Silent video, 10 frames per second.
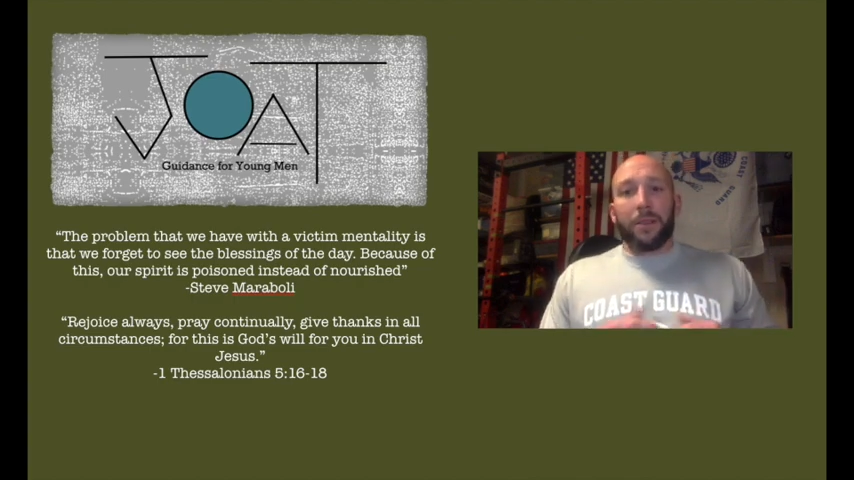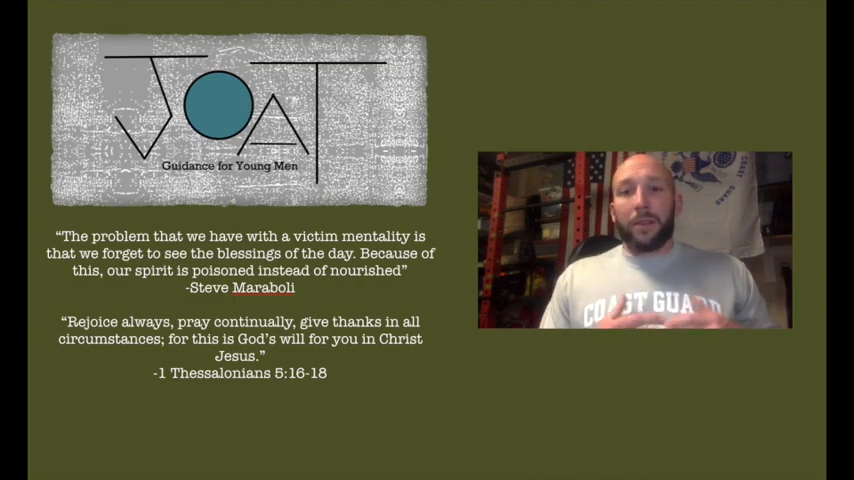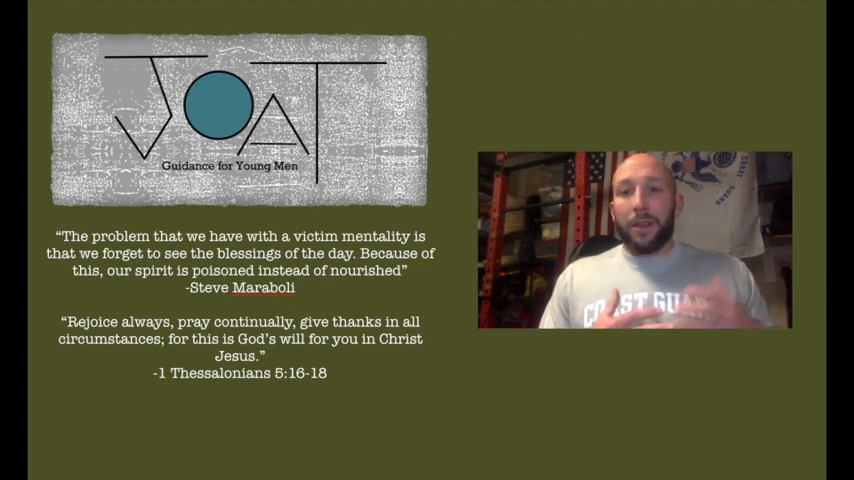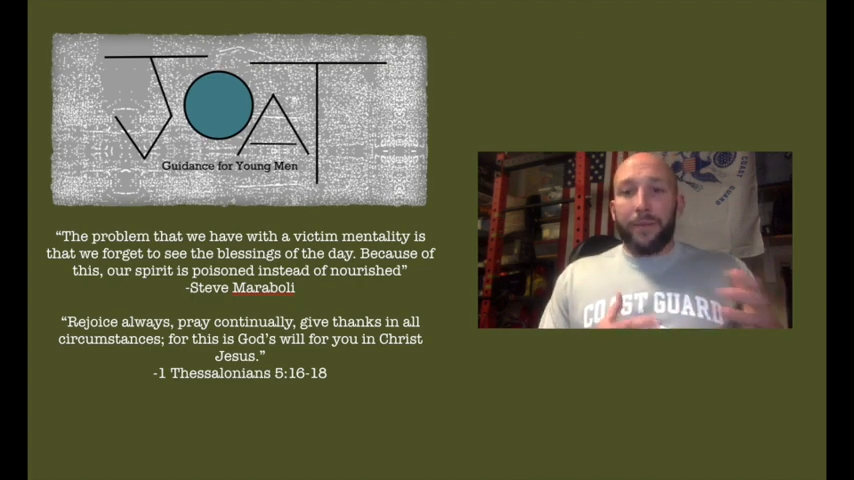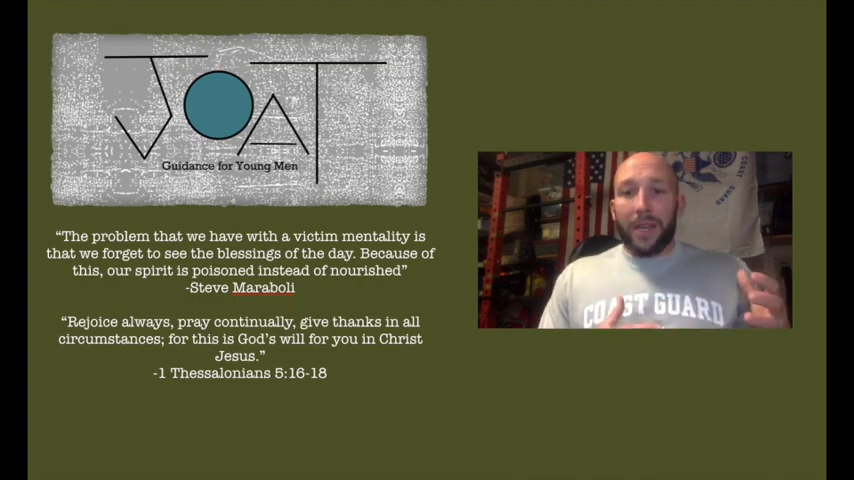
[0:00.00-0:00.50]

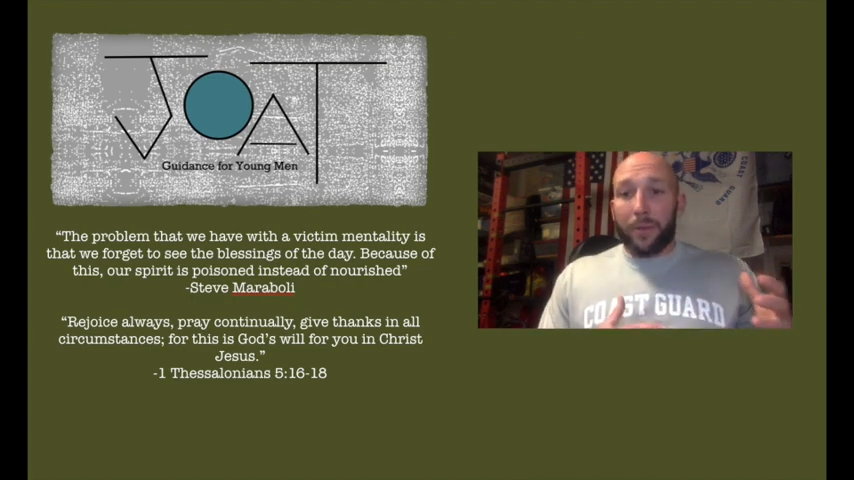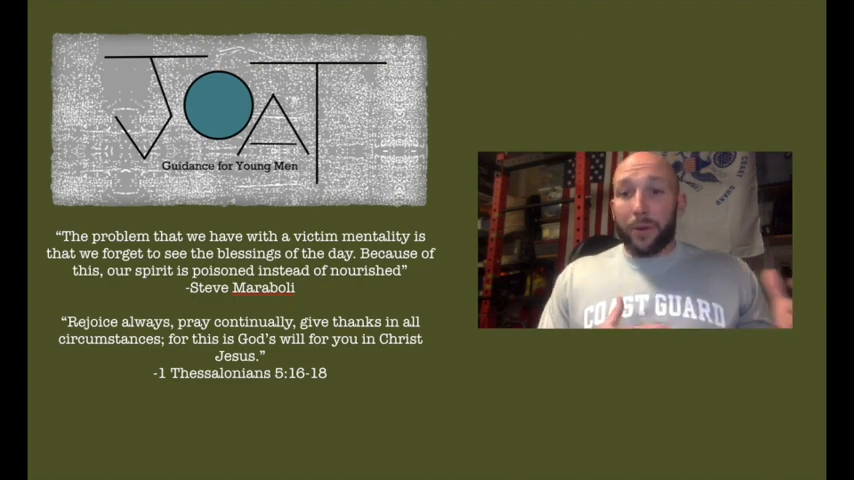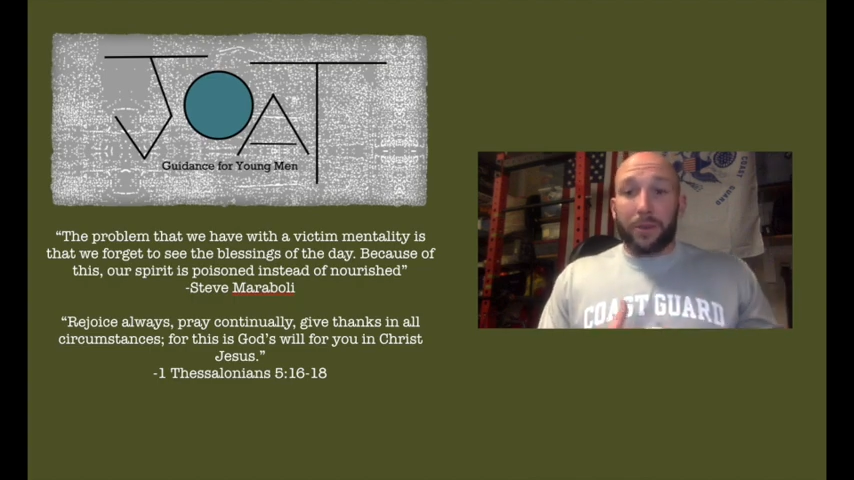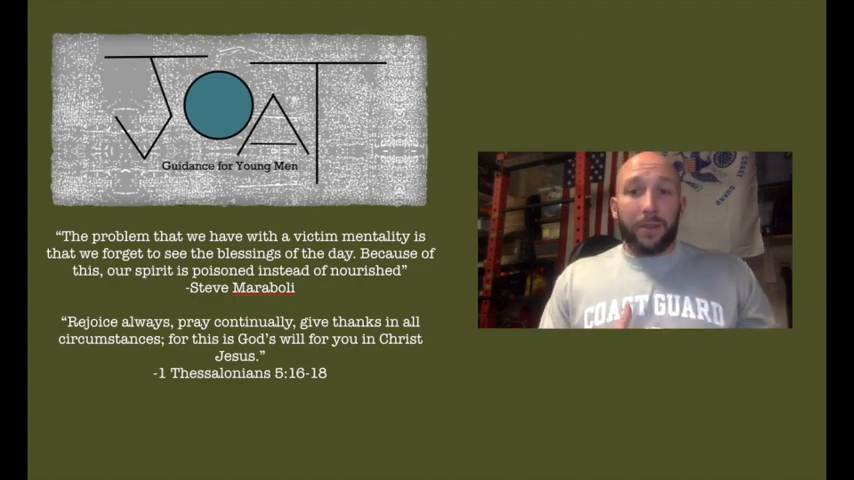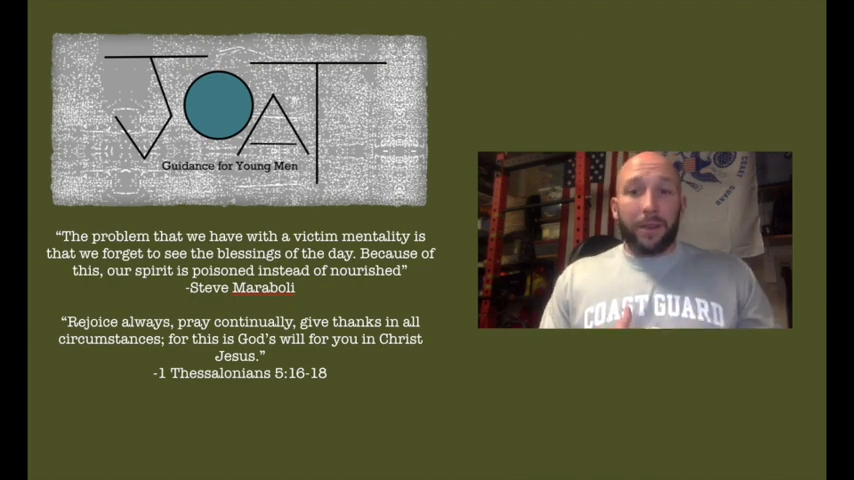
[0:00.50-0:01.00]
love that
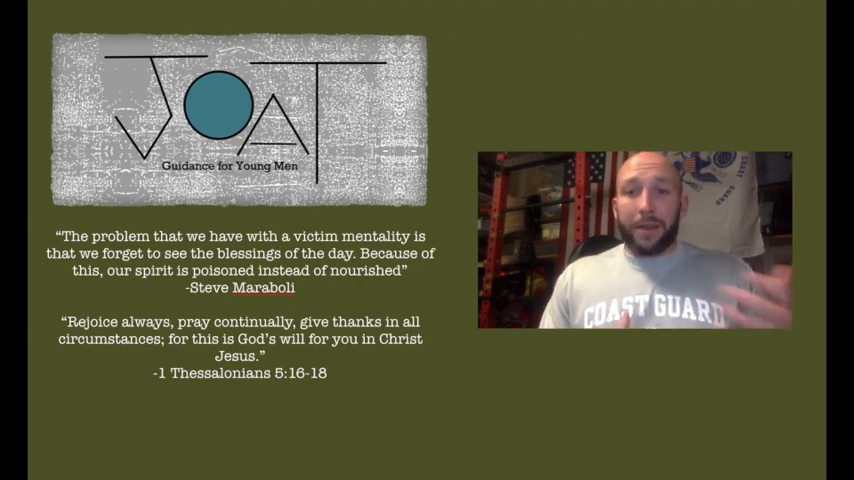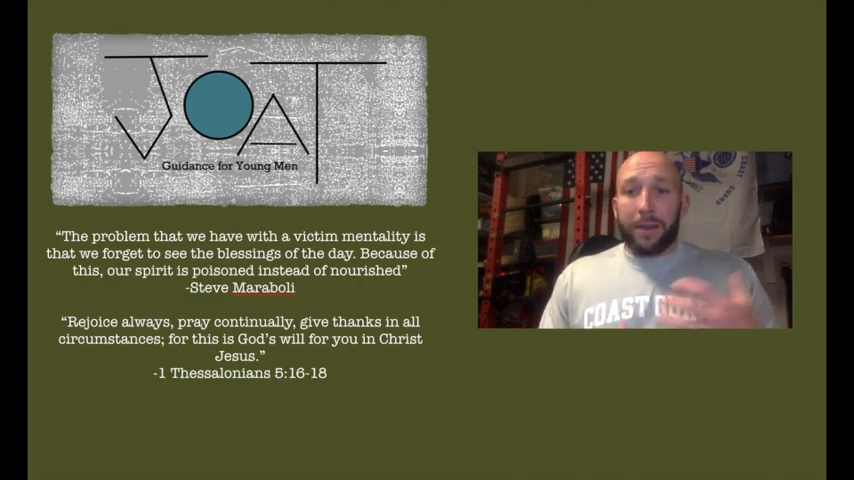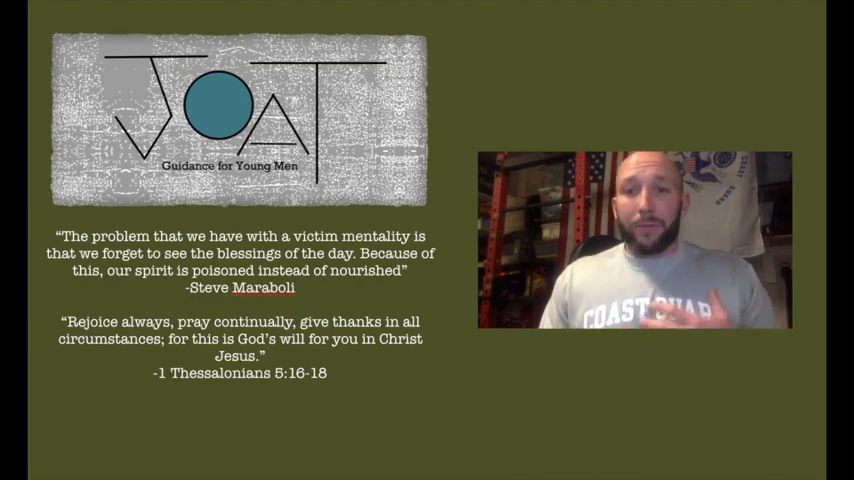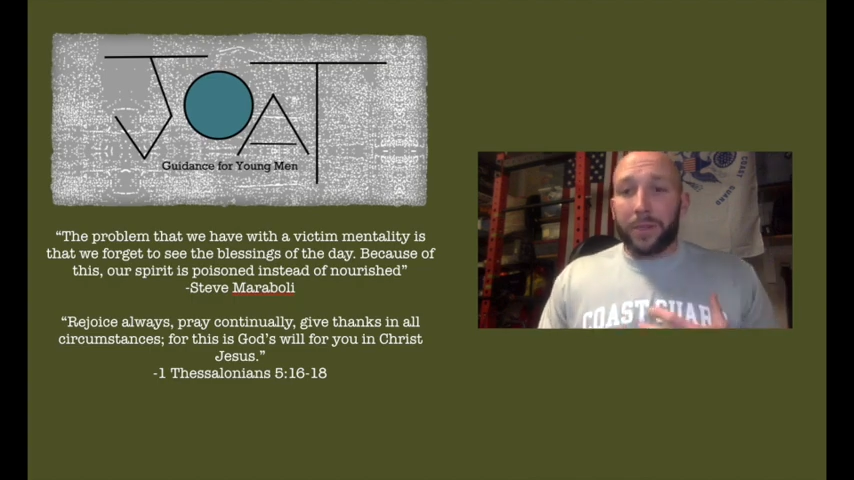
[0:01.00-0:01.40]
person and